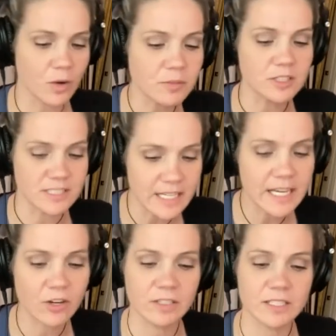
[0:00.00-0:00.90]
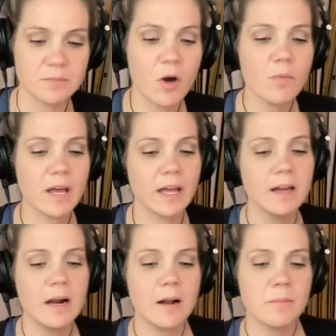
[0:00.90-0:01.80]
So I'm going to sit here in this moment
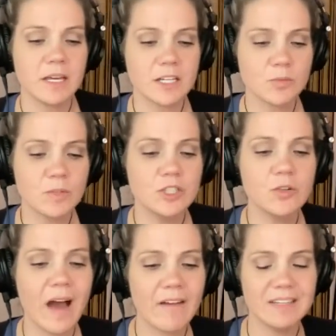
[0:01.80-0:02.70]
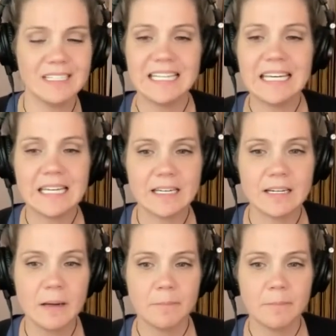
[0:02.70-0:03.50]
because we do have a need